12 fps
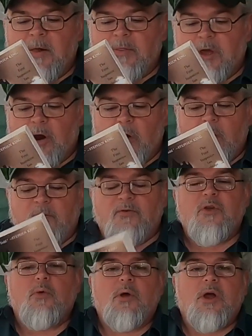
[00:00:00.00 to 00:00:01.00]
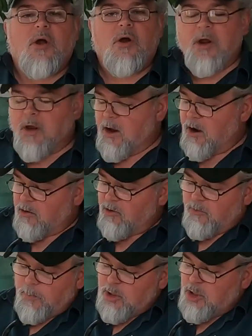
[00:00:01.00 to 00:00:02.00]
There are a few recurring
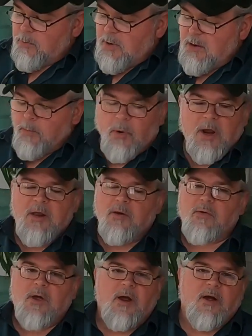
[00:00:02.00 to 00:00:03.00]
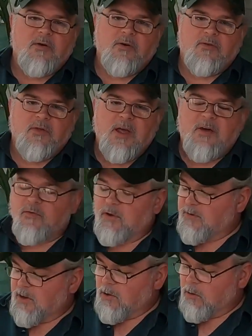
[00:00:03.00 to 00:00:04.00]
characters, but you meet brand new characters every
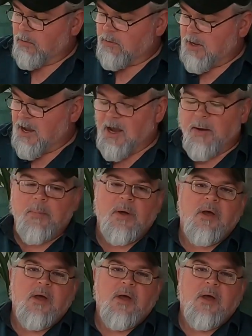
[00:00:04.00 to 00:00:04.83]
single time,